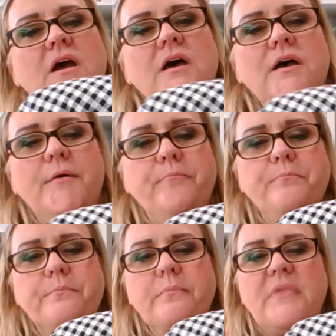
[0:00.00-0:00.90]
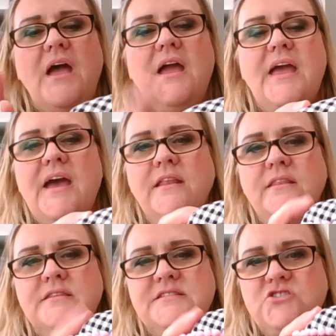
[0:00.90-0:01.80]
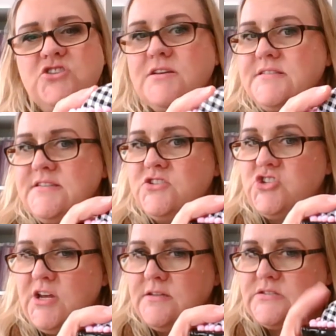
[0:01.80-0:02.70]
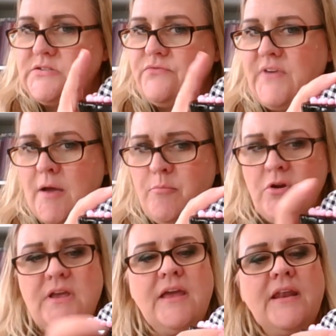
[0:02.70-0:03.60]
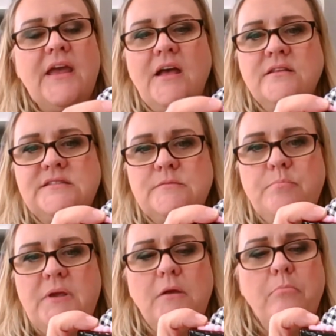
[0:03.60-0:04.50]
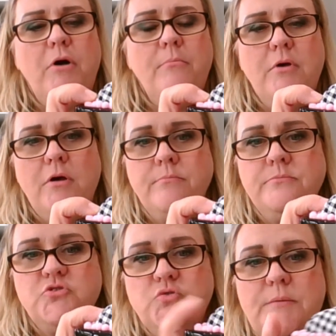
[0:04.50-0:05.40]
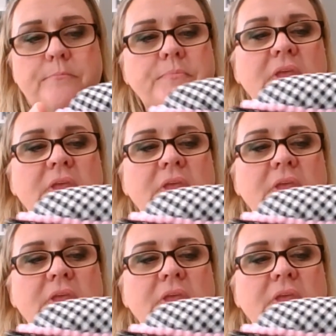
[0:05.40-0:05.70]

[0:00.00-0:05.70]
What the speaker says: This is Chelsea's Checks fabric, and I had some pink pom-pom trim.